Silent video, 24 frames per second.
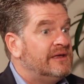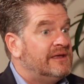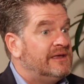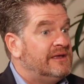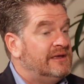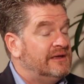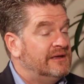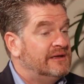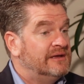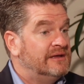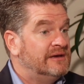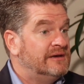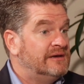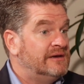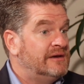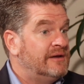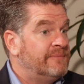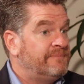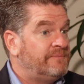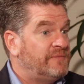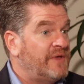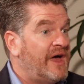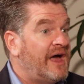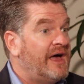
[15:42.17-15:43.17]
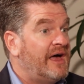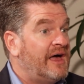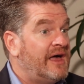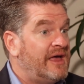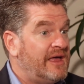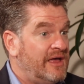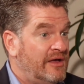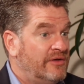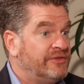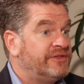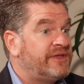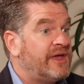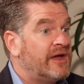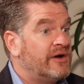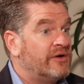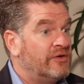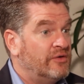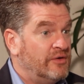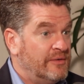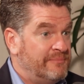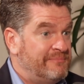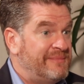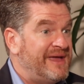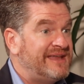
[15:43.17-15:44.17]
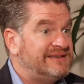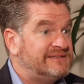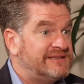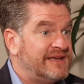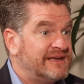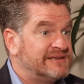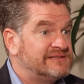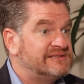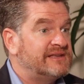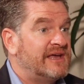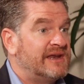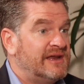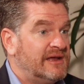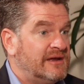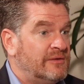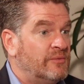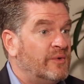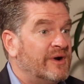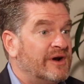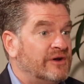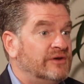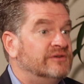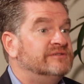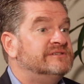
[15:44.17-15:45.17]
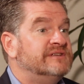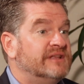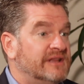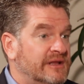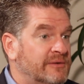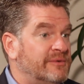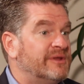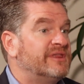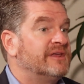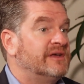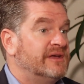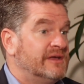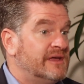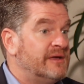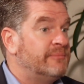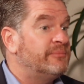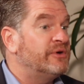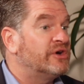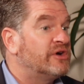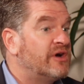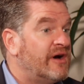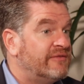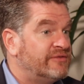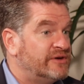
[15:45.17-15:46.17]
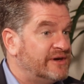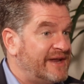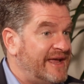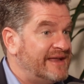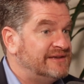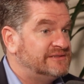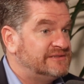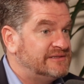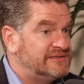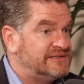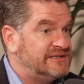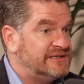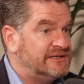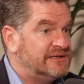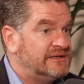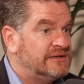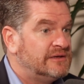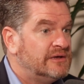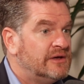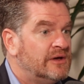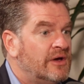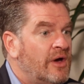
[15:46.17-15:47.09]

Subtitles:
in healthcare or medtech setting where you're dealing with a HIPAA-covered entity.